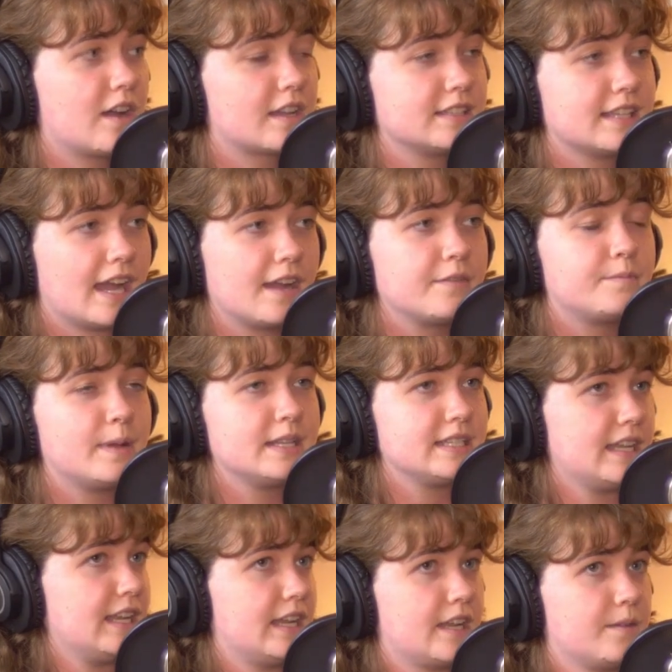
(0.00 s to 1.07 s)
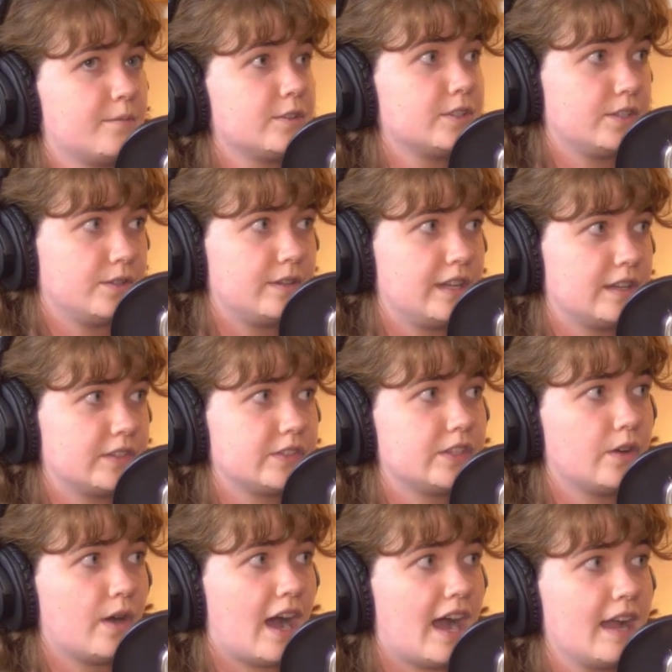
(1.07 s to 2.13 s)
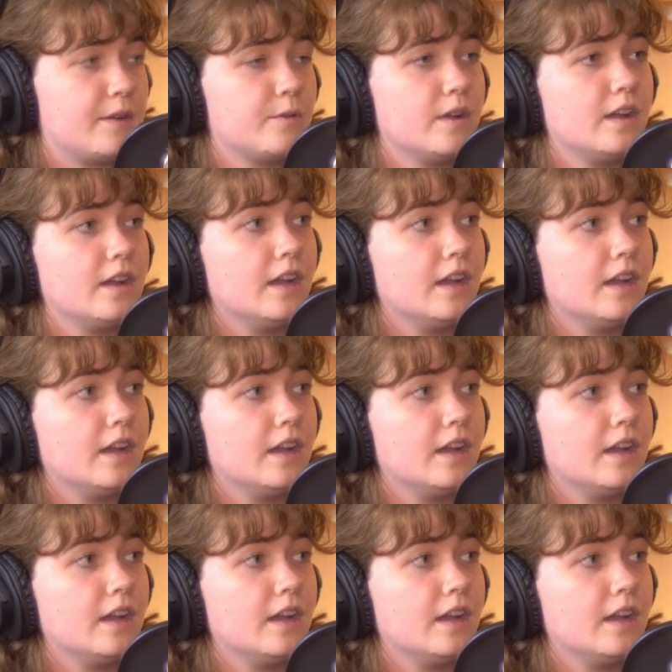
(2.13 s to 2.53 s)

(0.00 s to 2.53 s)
Cause I've been dating him for 2 years. So I was,